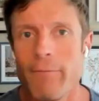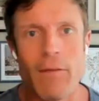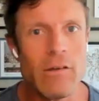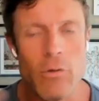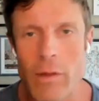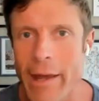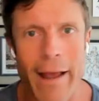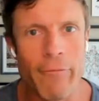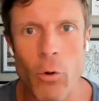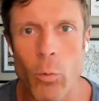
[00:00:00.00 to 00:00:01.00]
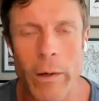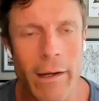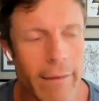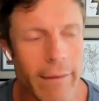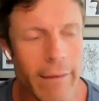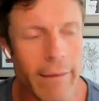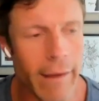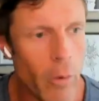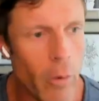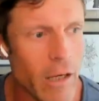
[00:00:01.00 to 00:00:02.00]
But if they do that after a week, they
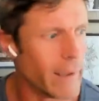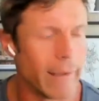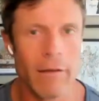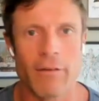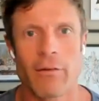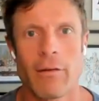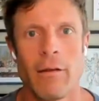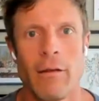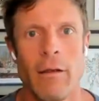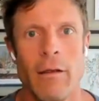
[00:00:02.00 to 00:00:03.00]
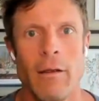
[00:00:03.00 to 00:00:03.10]
always tell me, oh my goodness,